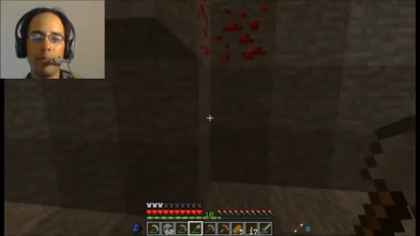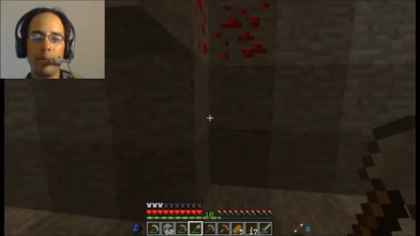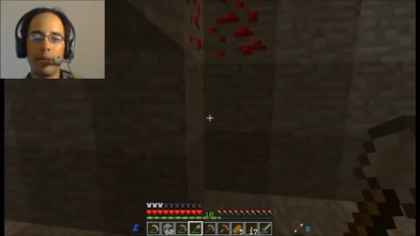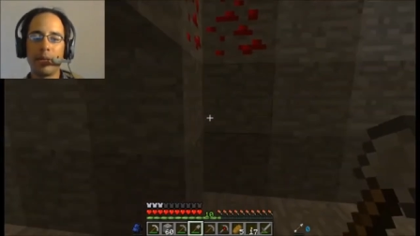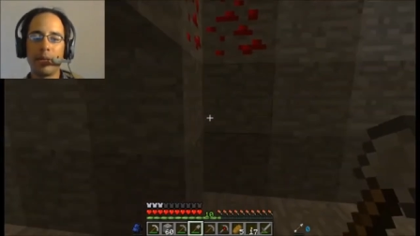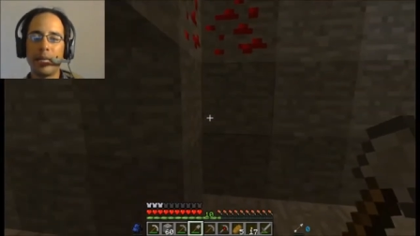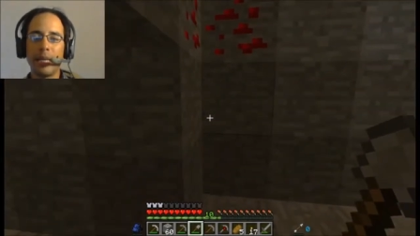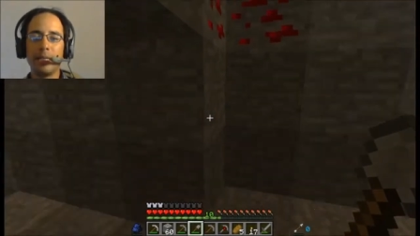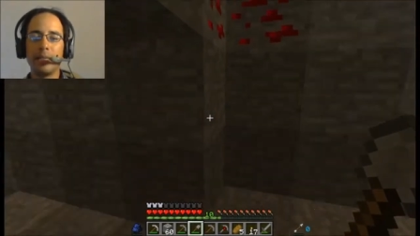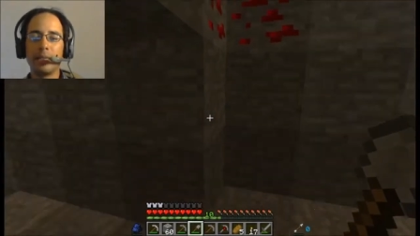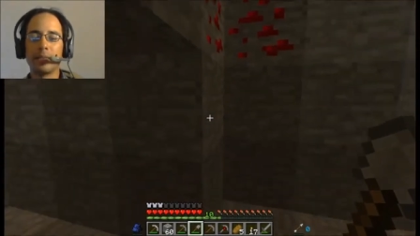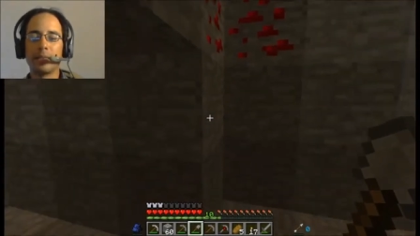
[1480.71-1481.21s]

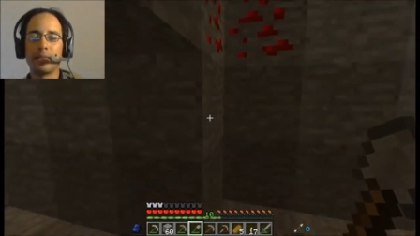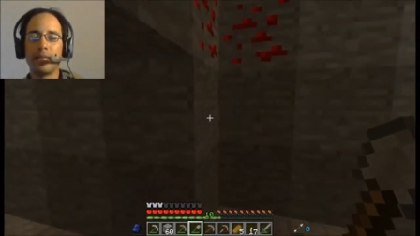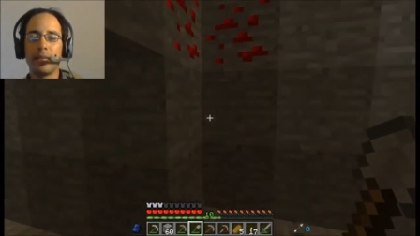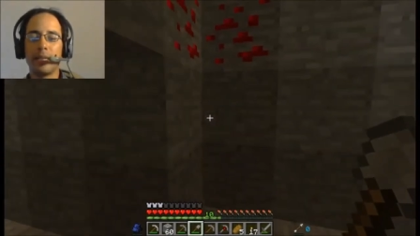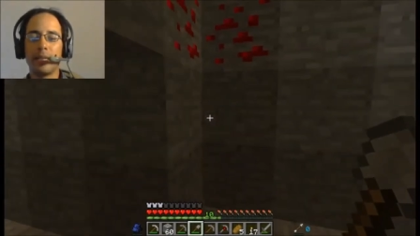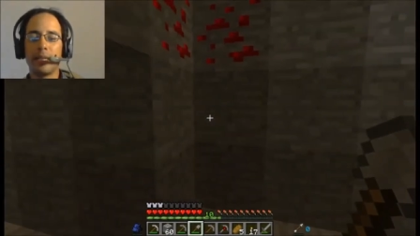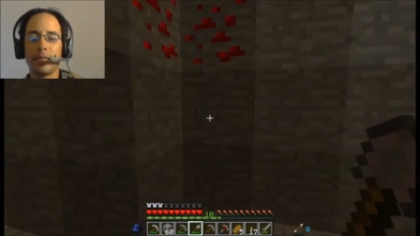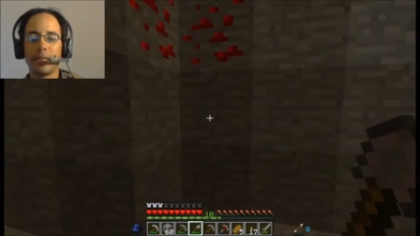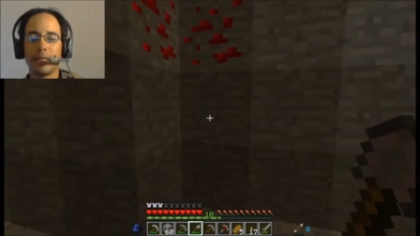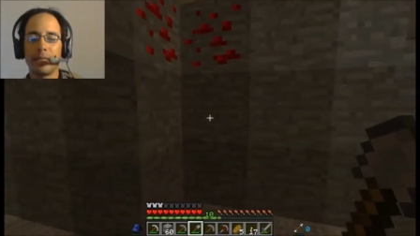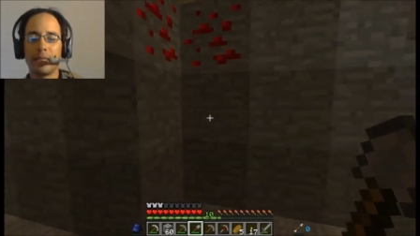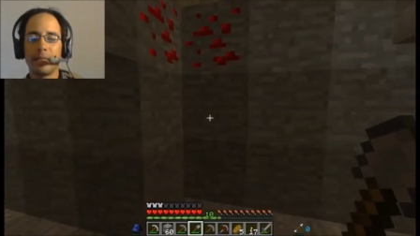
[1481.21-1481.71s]
Um, okay, it
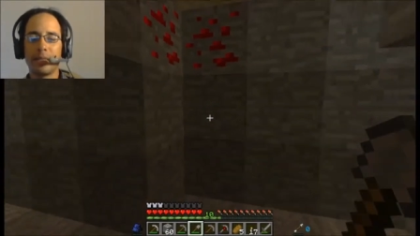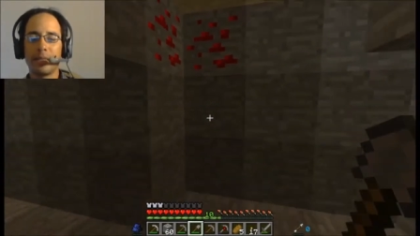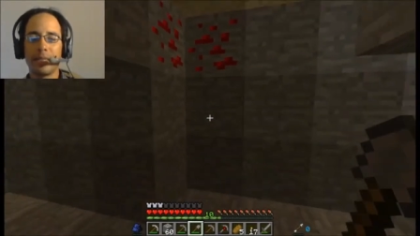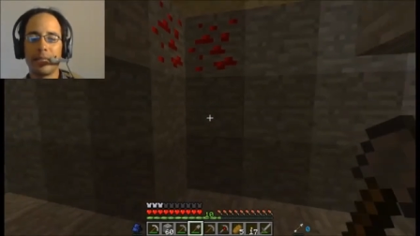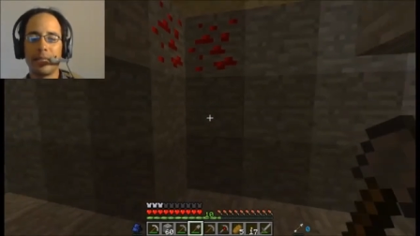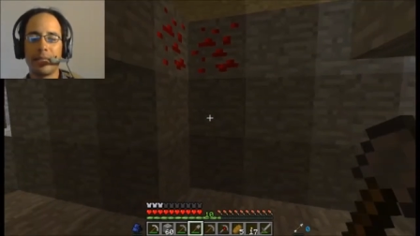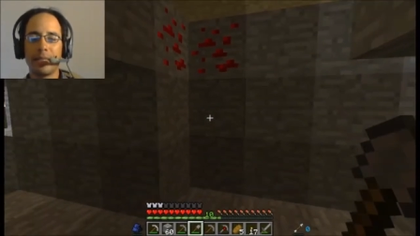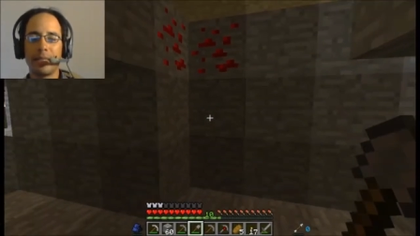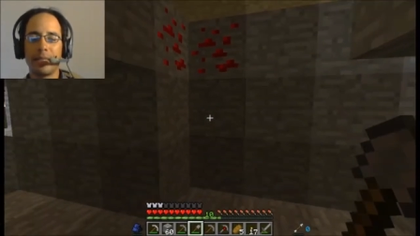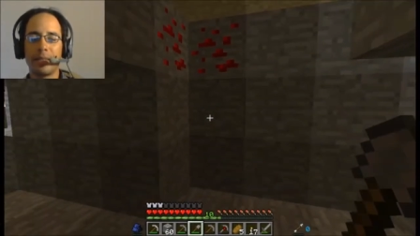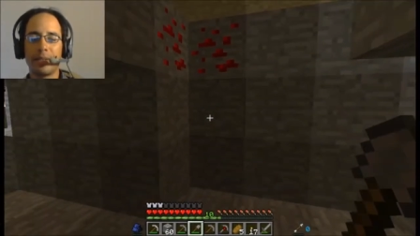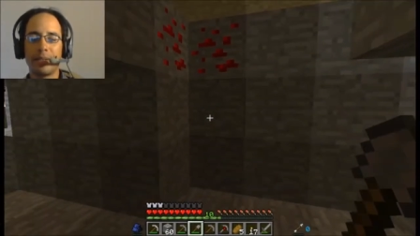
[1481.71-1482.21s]
doesn't sound like
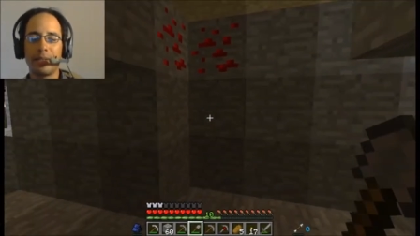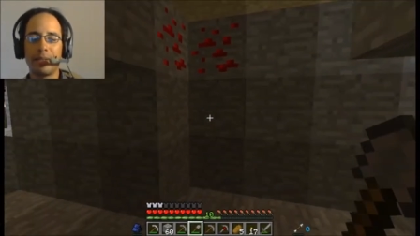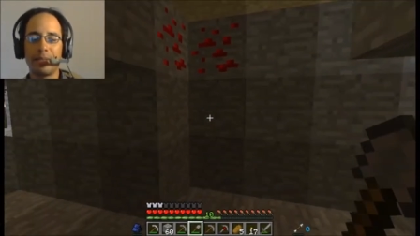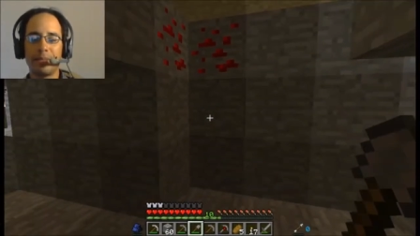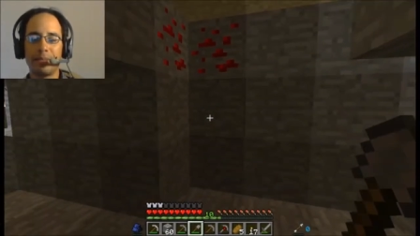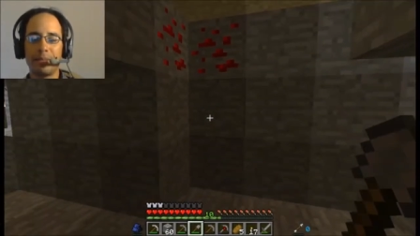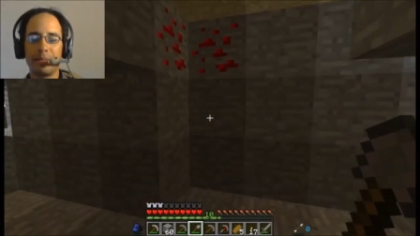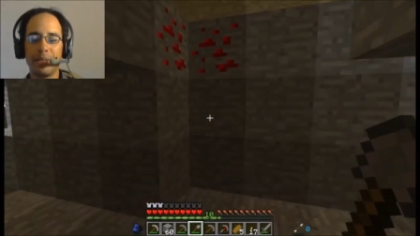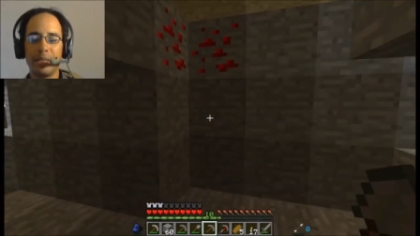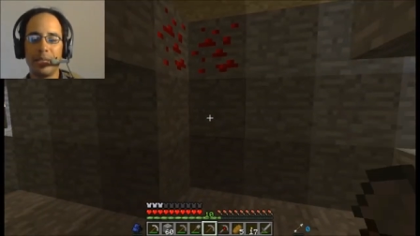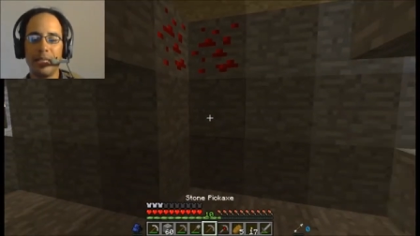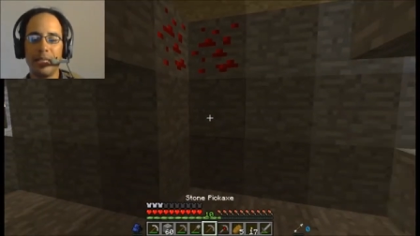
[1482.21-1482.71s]
that. Okay, not
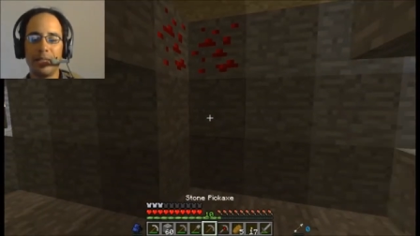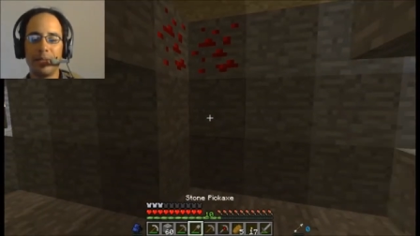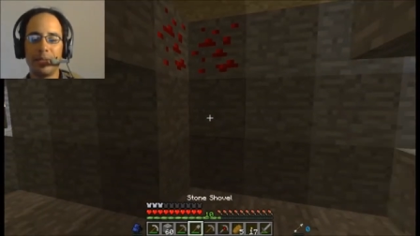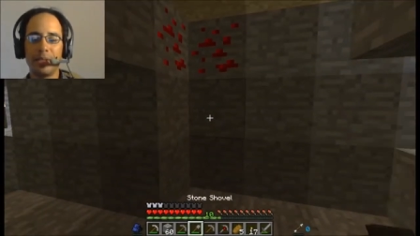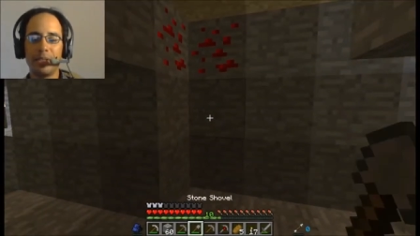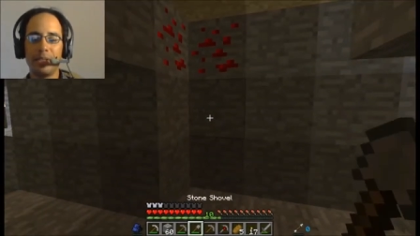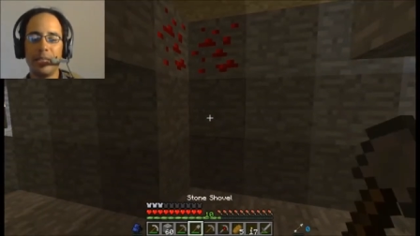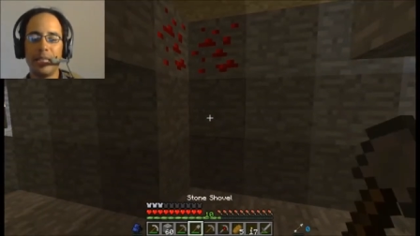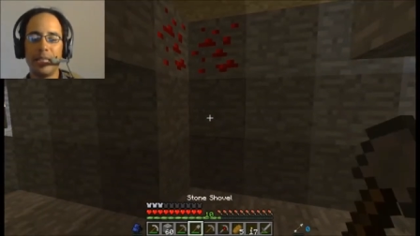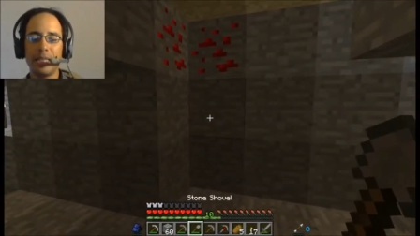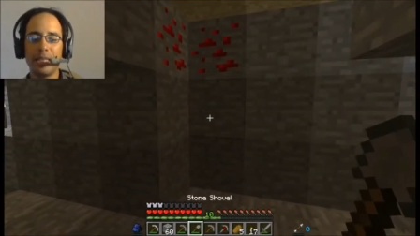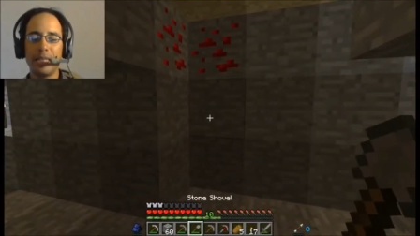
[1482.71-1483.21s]
at all. But
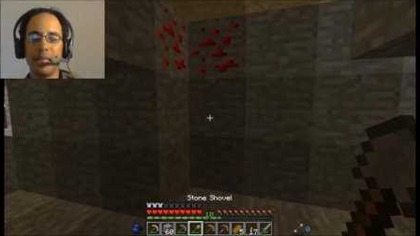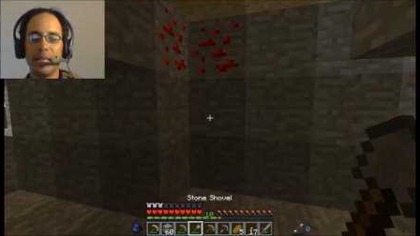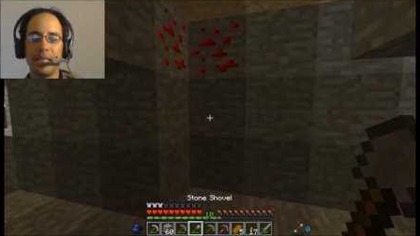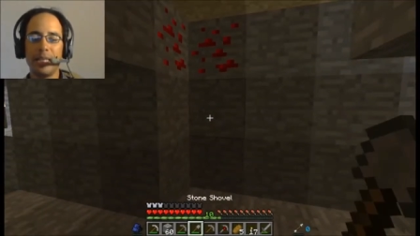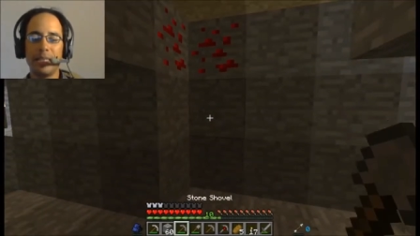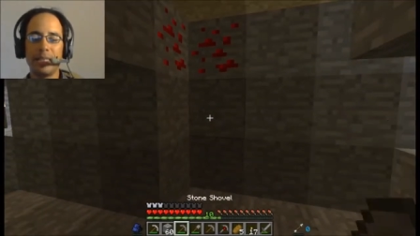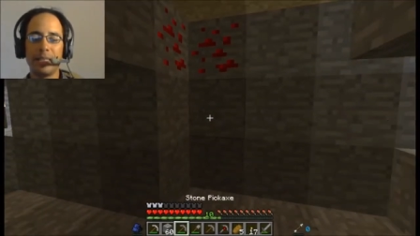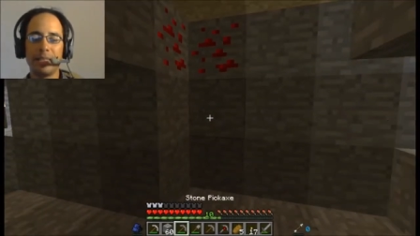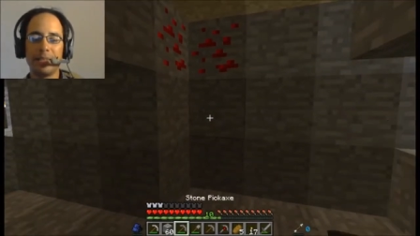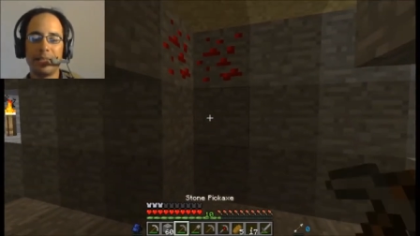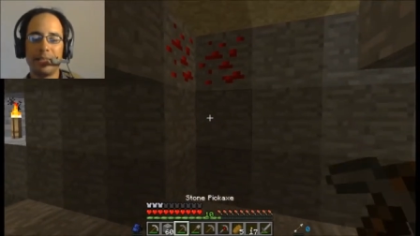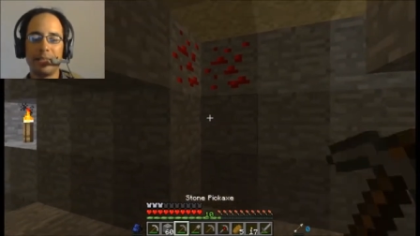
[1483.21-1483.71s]
anyways, you
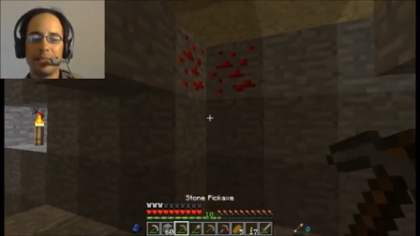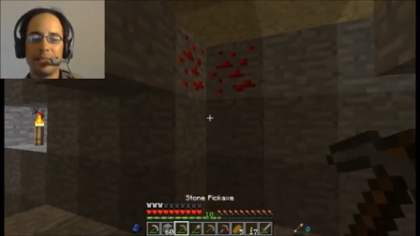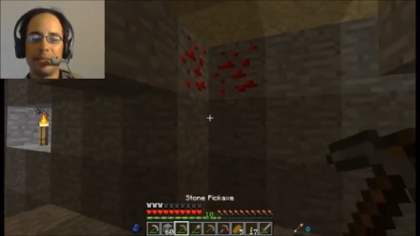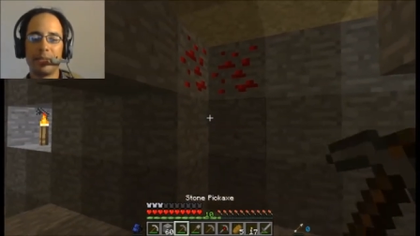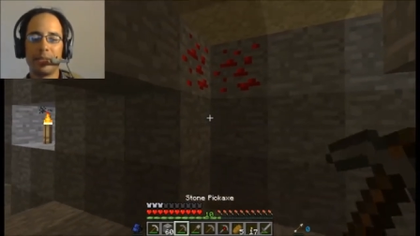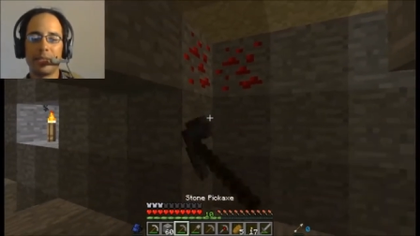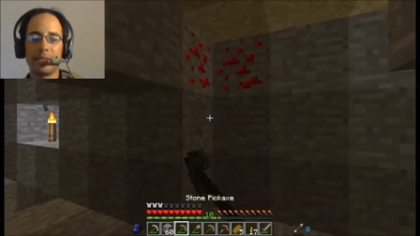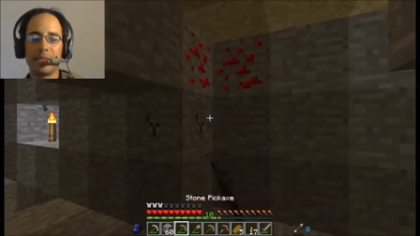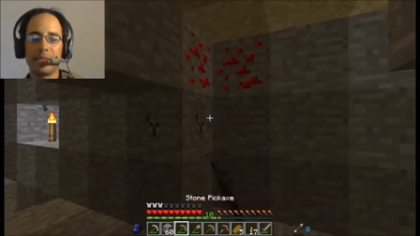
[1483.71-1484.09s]
get the idea.